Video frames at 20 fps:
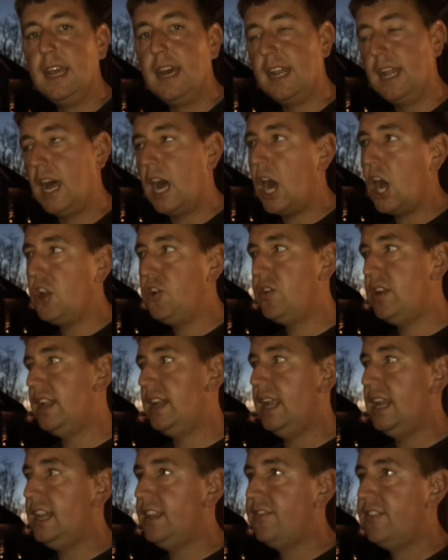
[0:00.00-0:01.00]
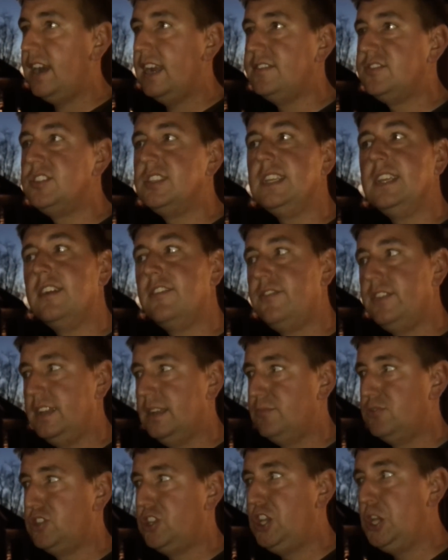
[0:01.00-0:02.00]
at 185
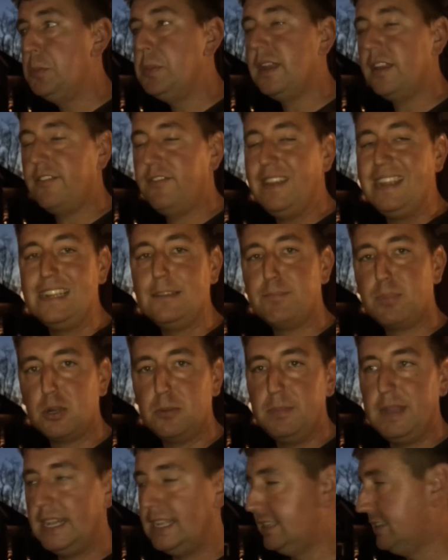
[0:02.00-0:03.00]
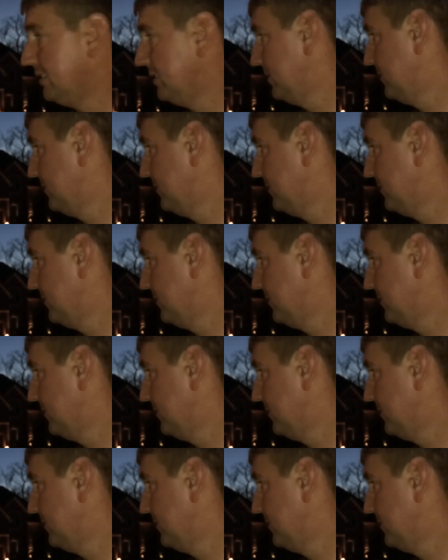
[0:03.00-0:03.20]
CFMs, cubic feet per minute.